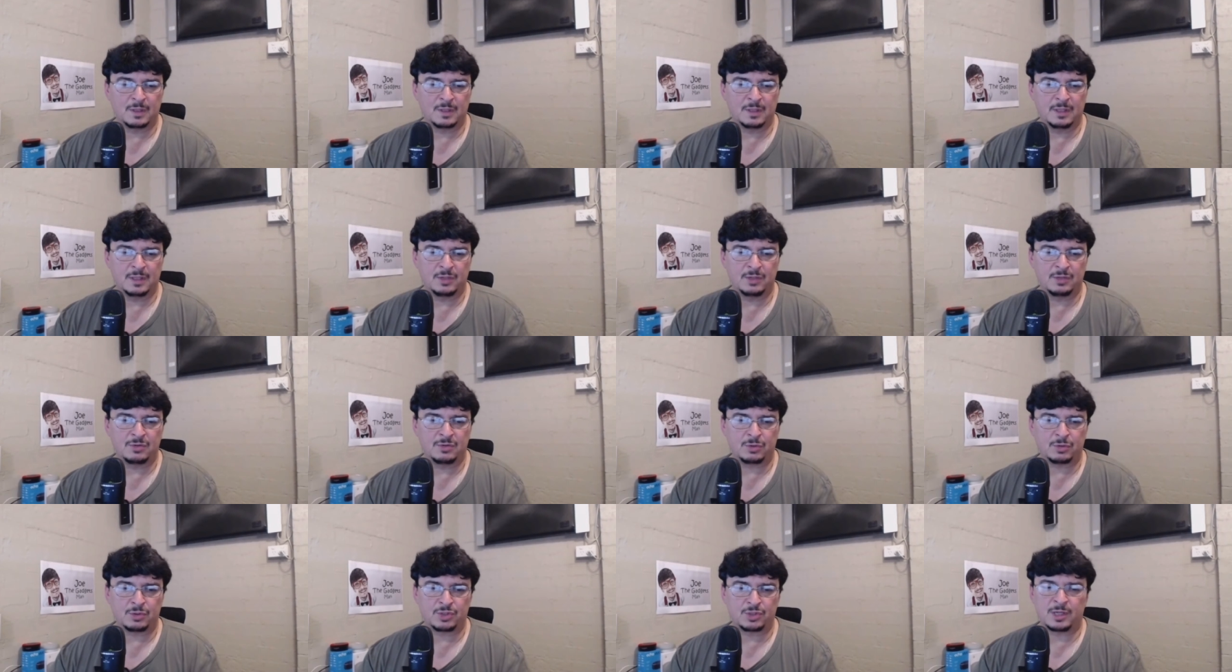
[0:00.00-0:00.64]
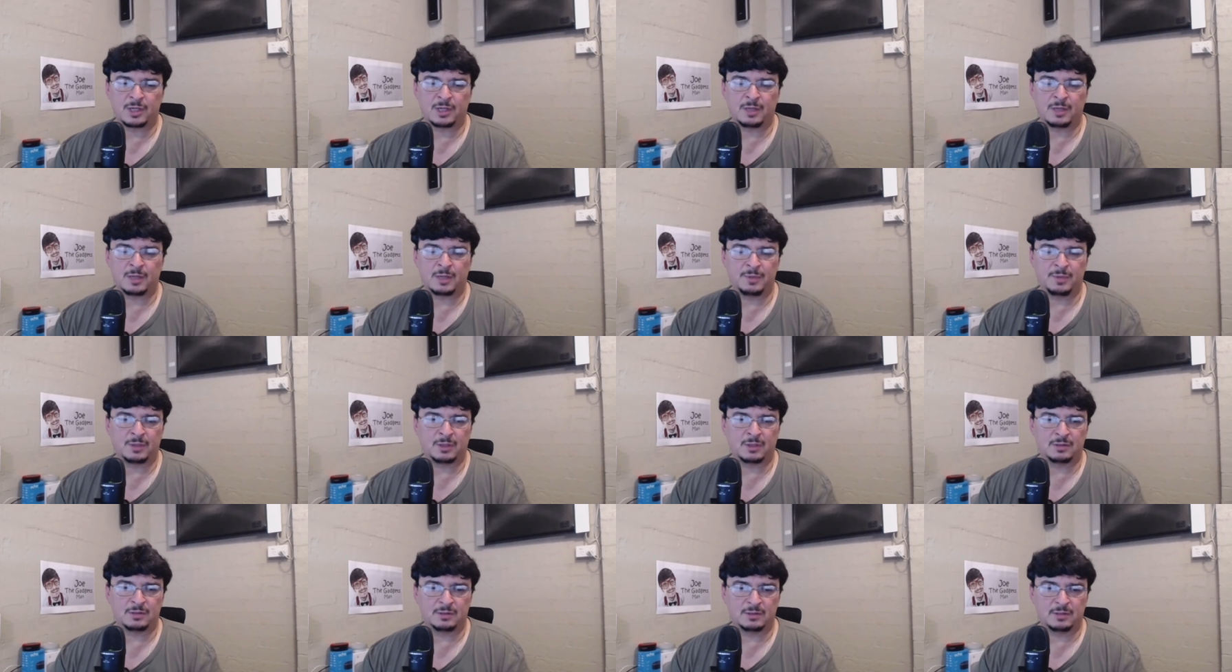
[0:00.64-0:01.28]
is your Xiaomi you
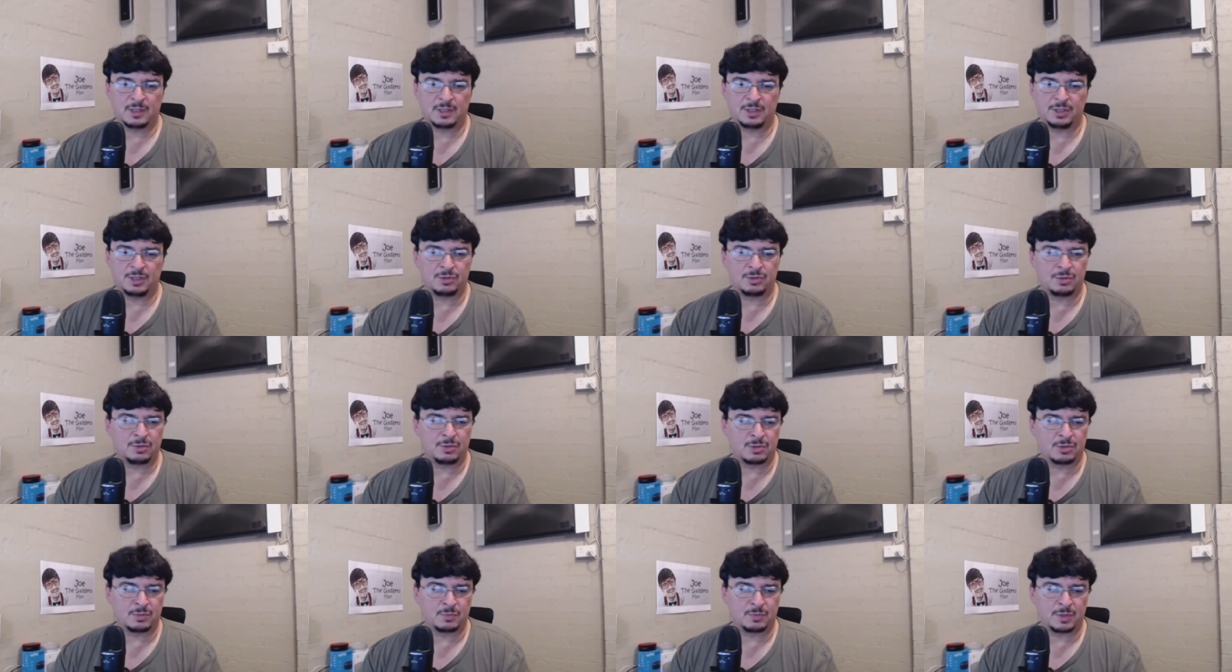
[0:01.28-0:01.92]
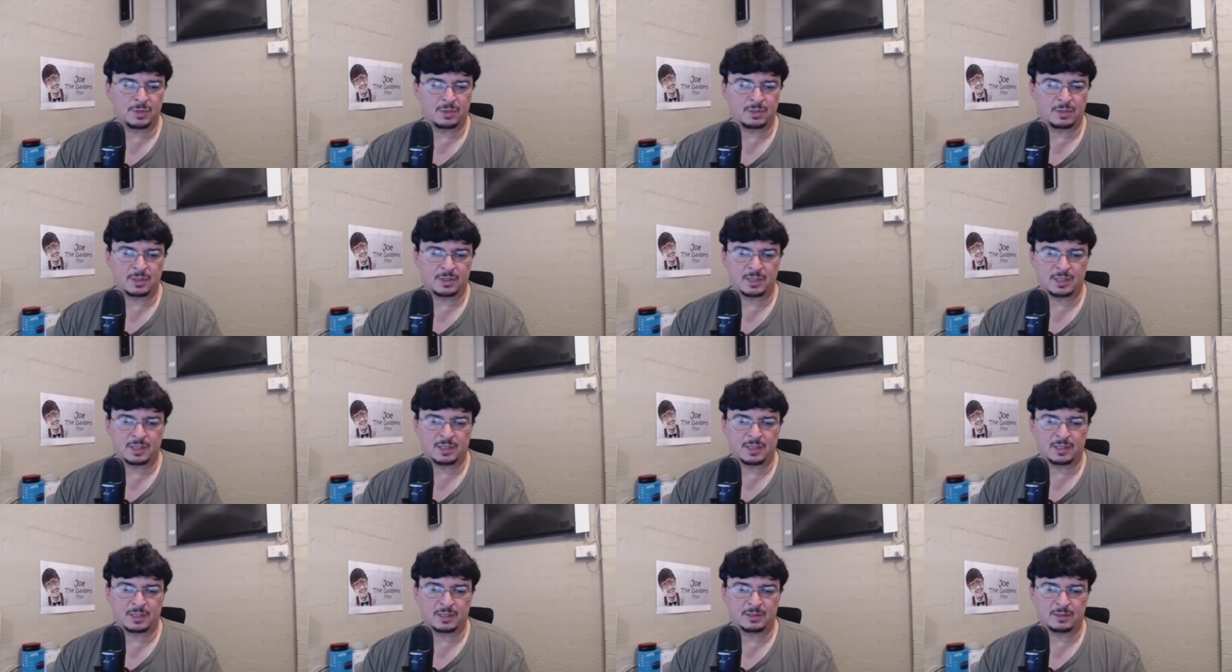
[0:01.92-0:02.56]
got issues with
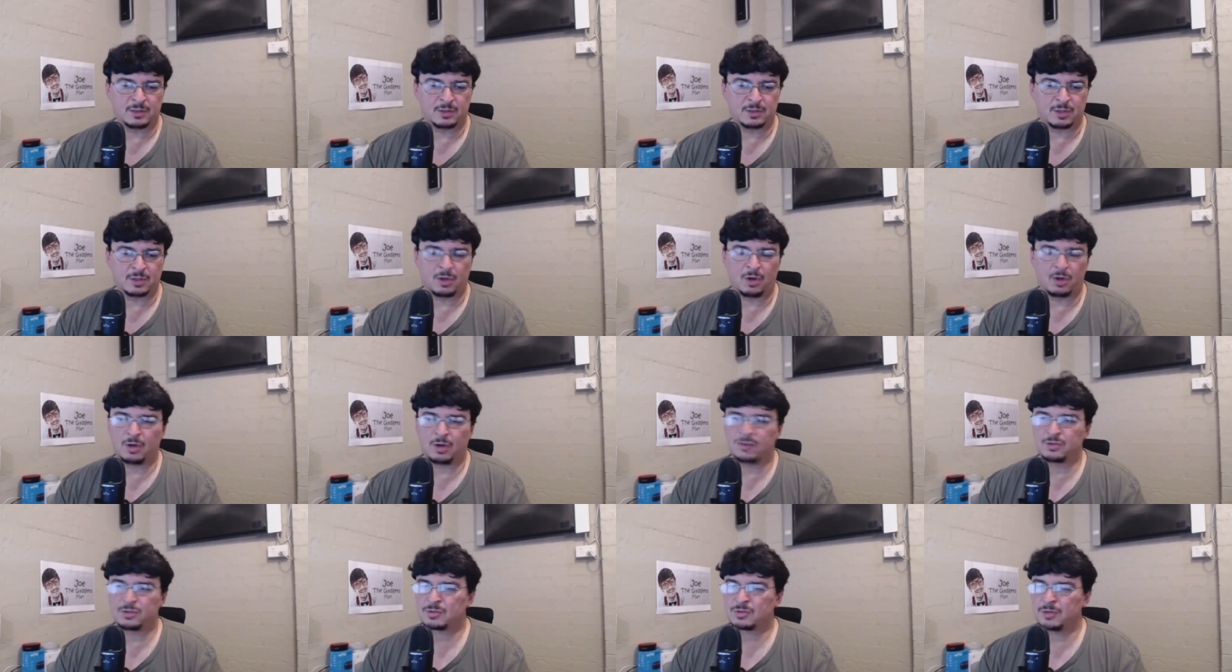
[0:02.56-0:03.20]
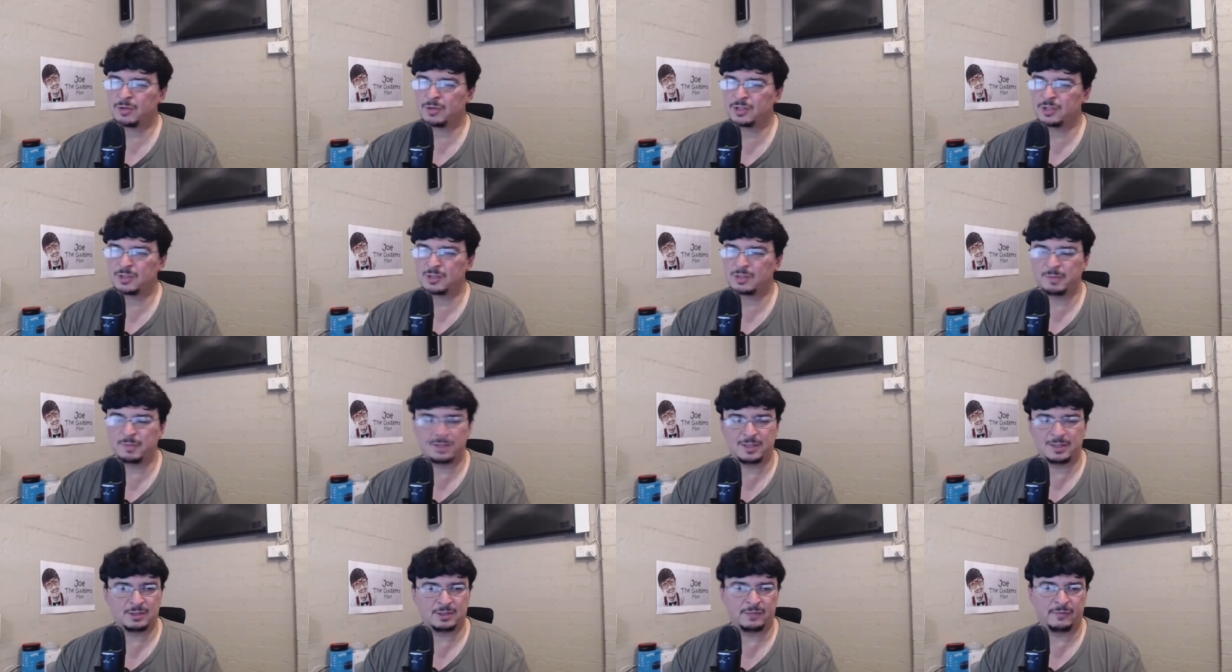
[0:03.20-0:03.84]
uh, the lock screen? Is it a
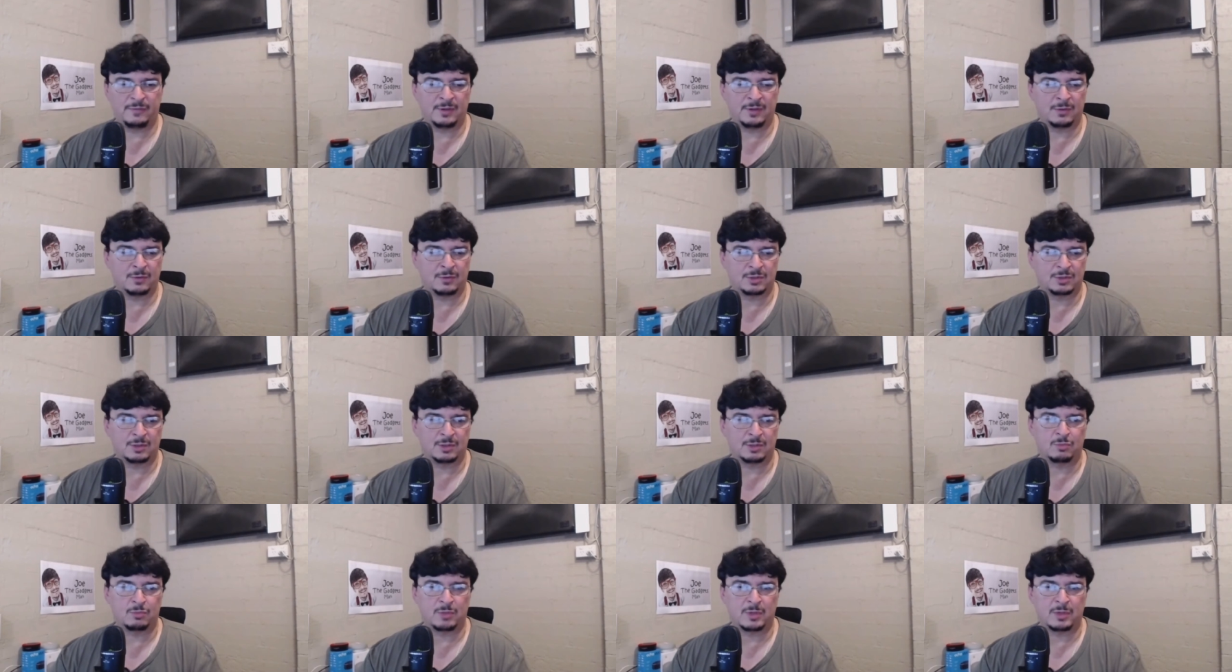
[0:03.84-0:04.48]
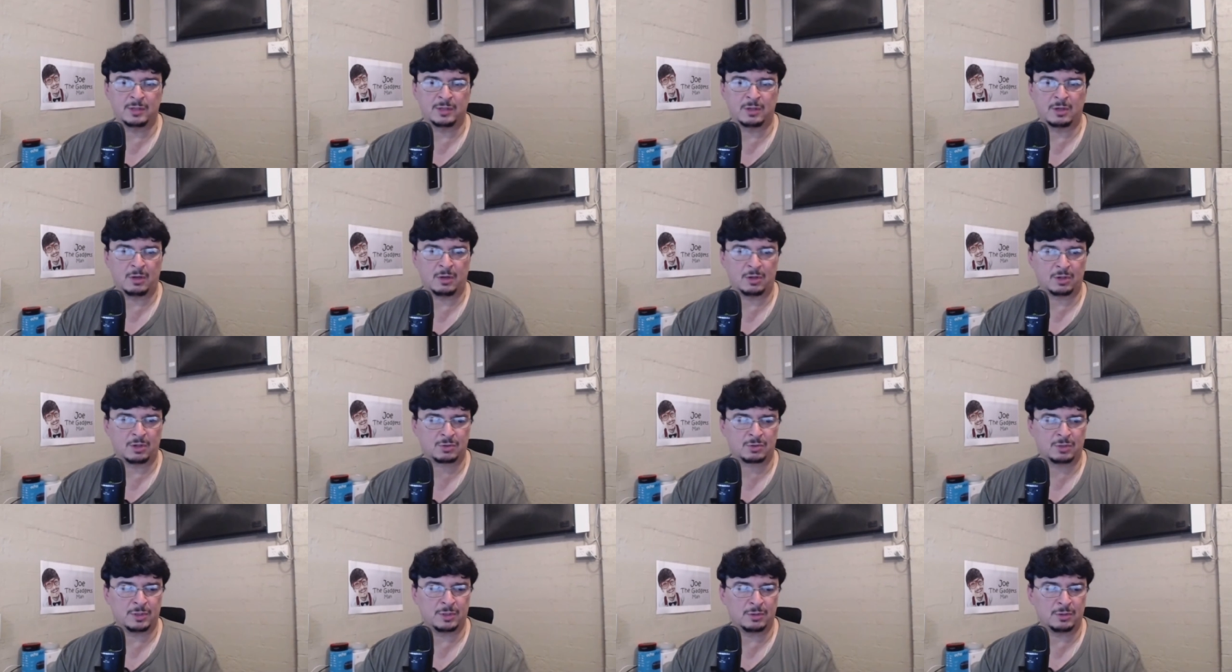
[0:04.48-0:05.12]
bit difficult to run the
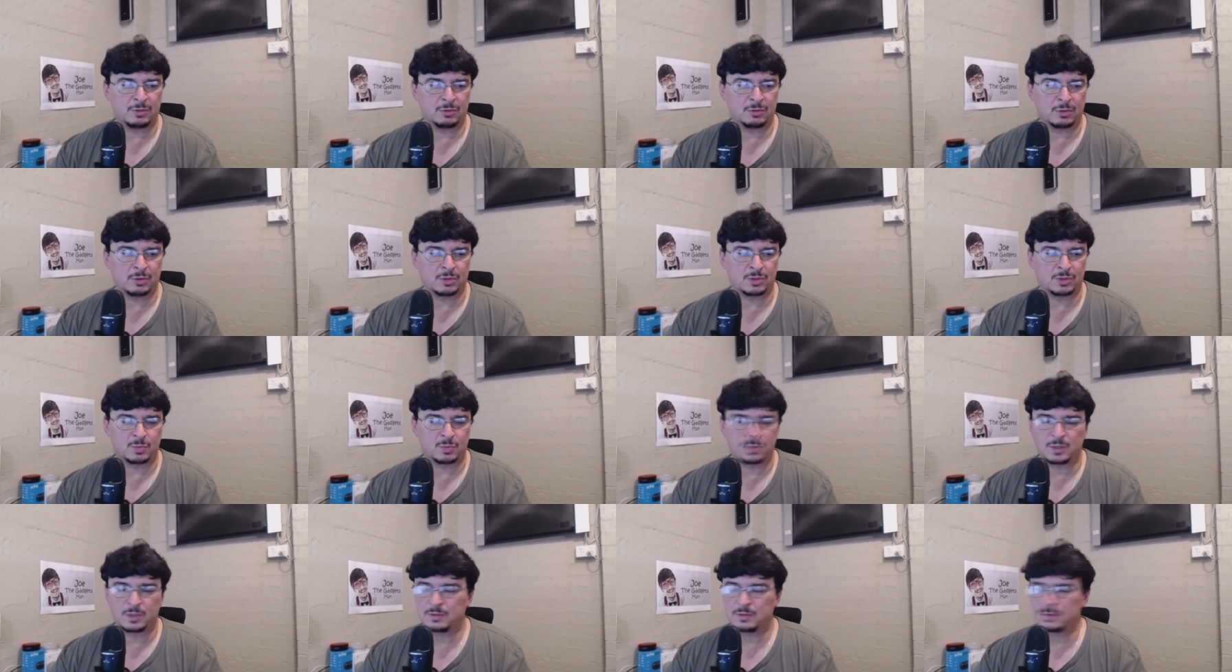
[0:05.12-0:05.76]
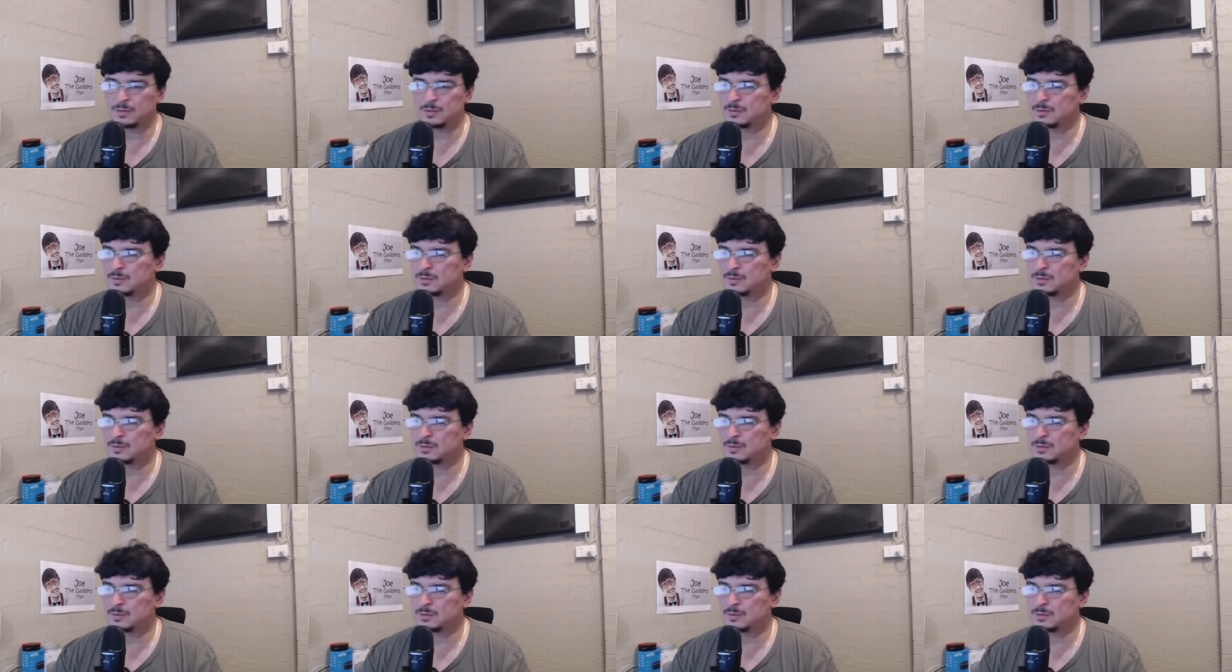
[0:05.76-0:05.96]
lock screen on yours as well?